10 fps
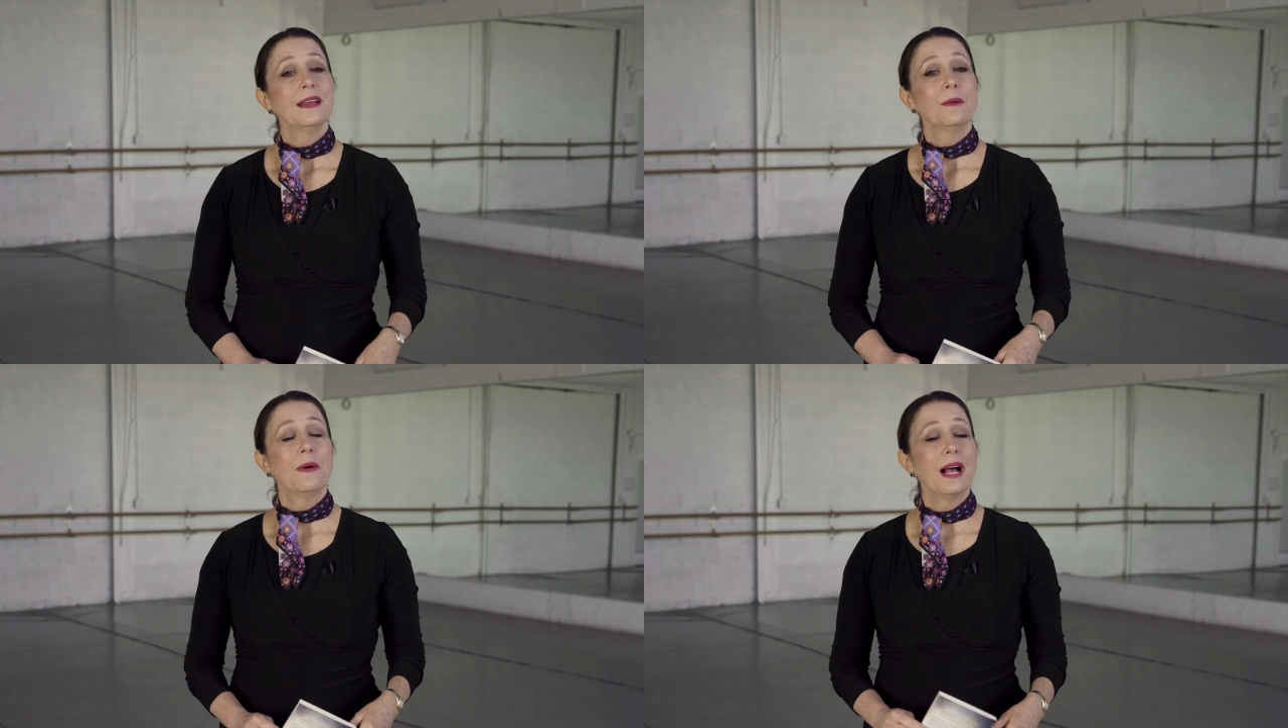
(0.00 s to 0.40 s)

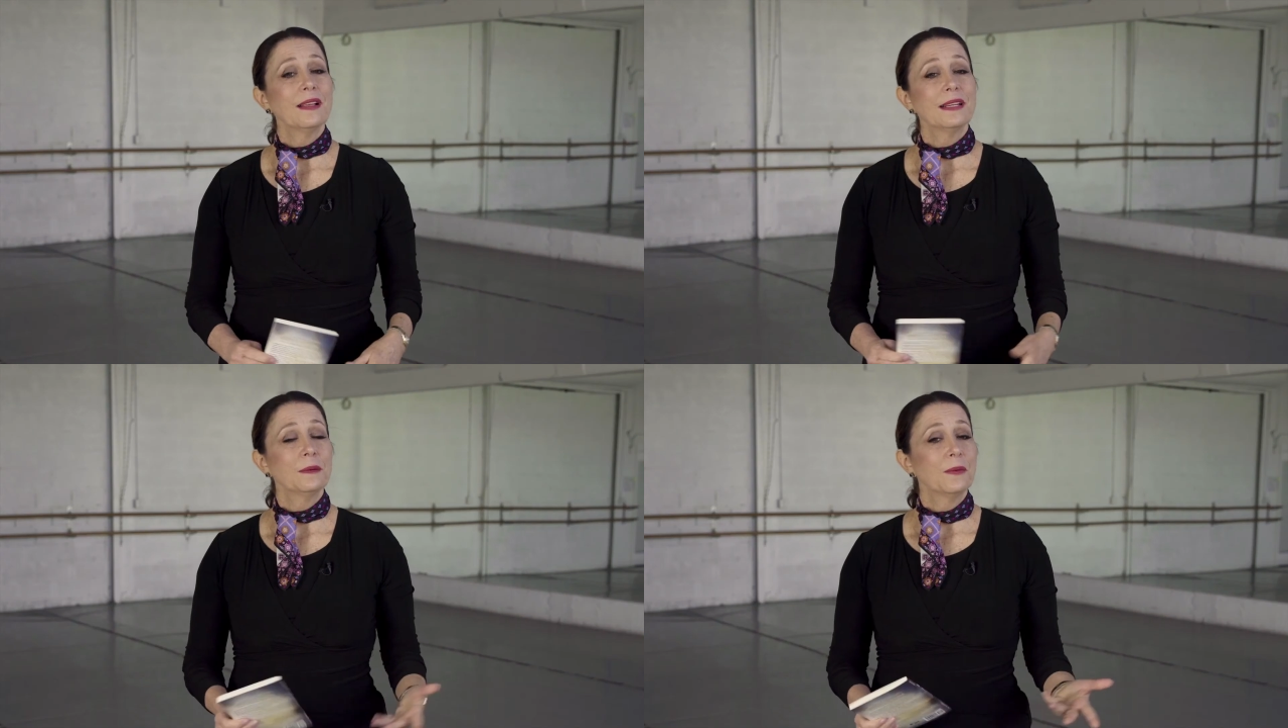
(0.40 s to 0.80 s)

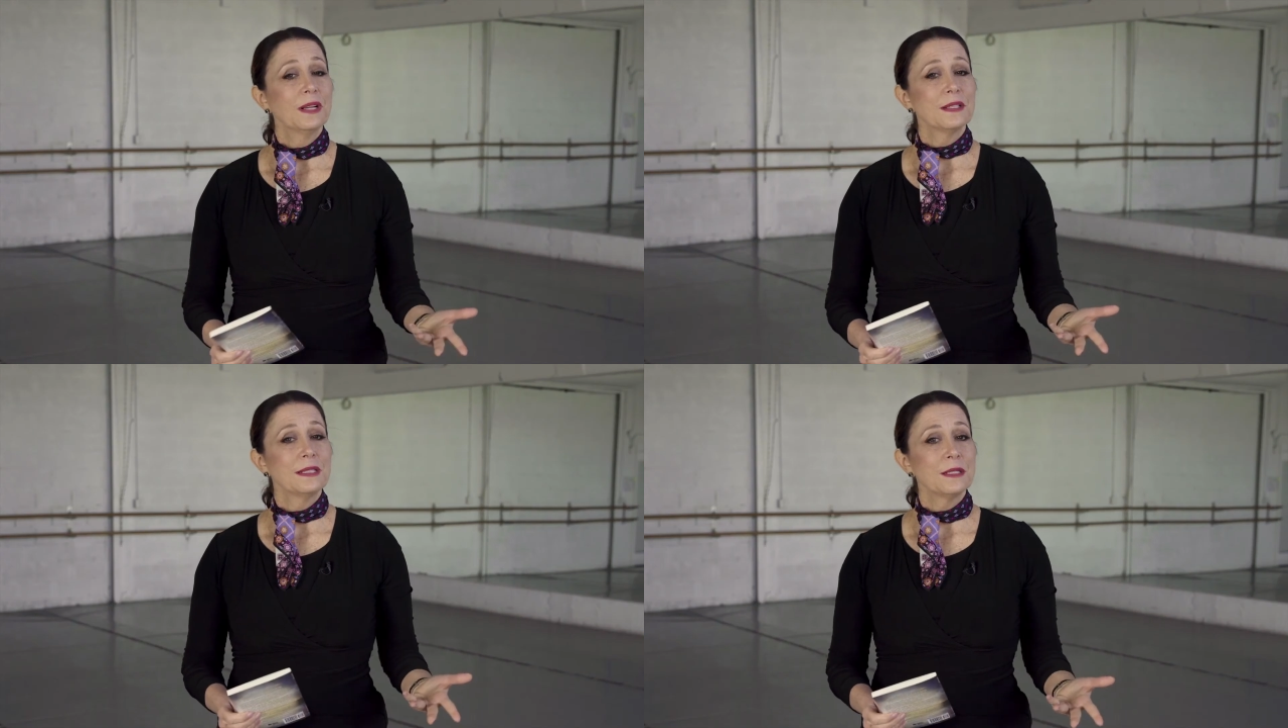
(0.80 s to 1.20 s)
Well, it
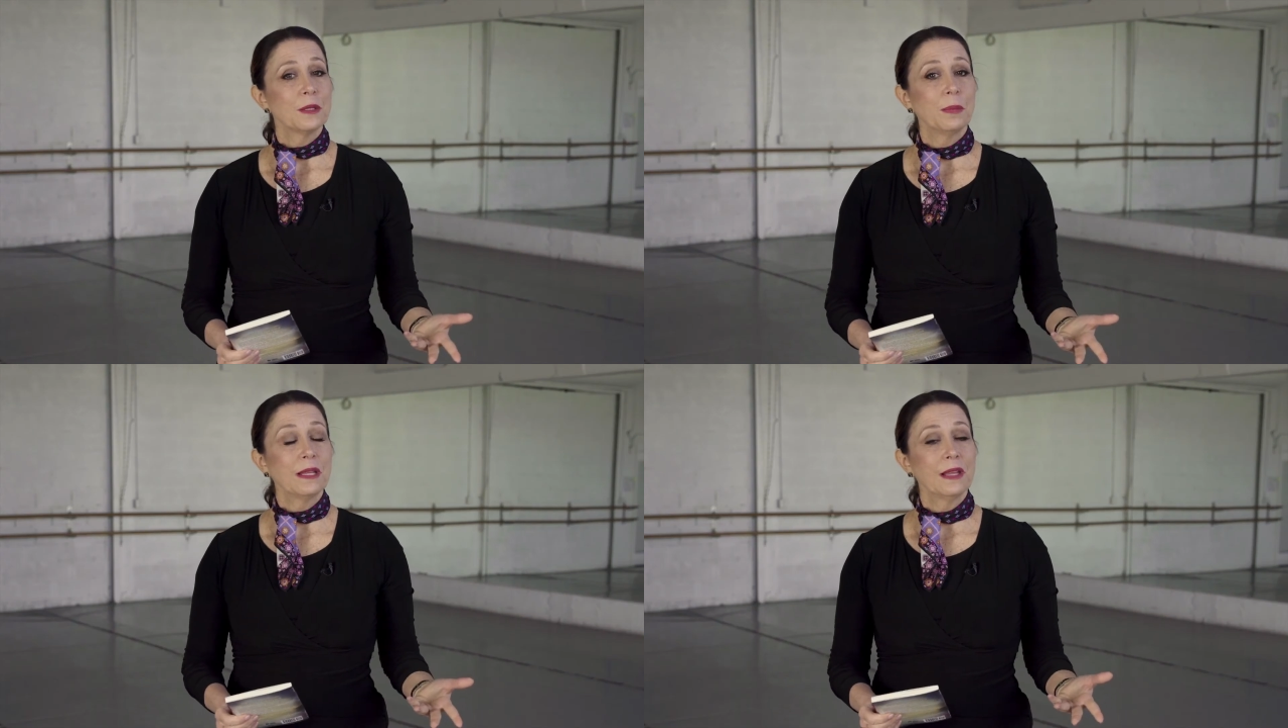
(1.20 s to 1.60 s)
was a
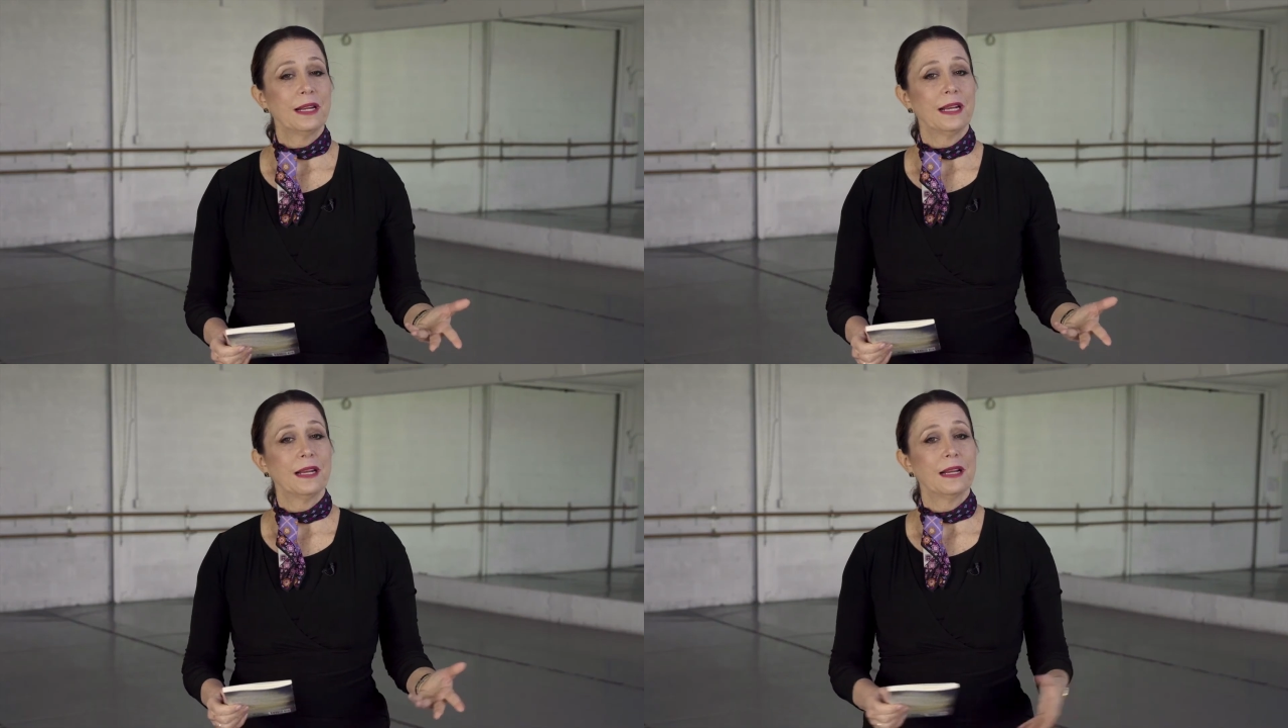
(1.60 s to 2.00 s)

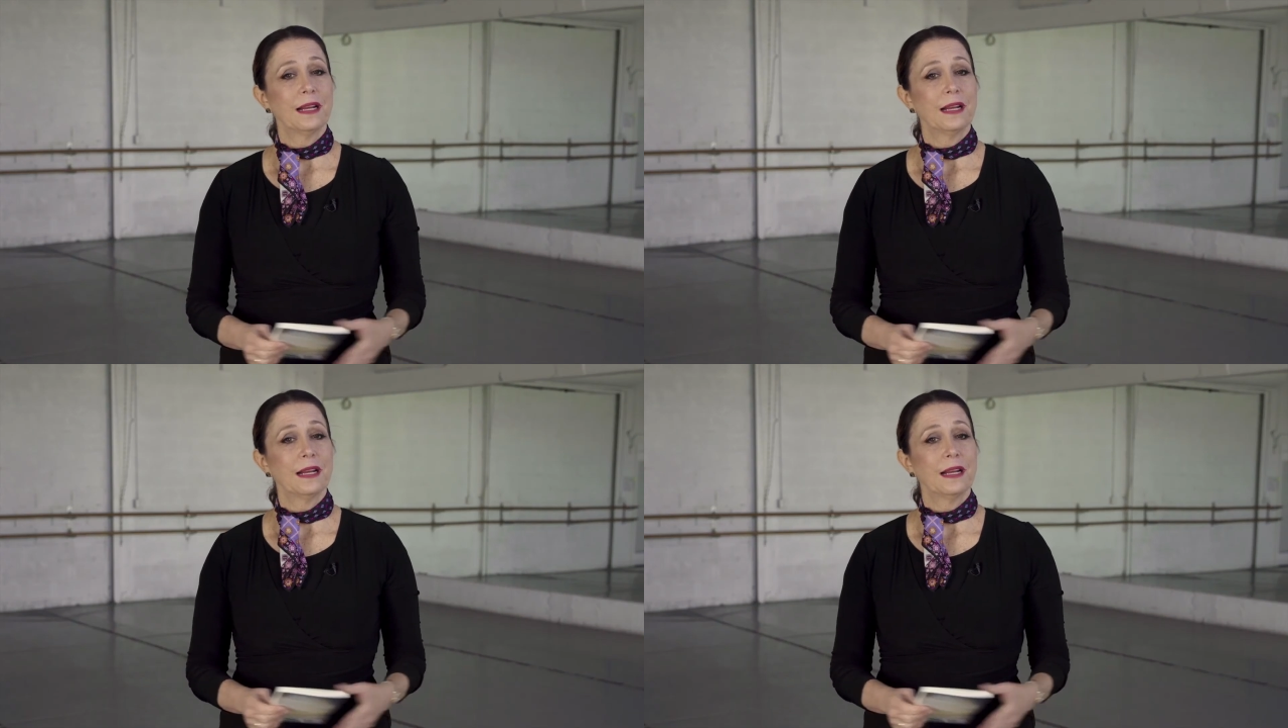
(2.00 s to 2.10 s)
disability.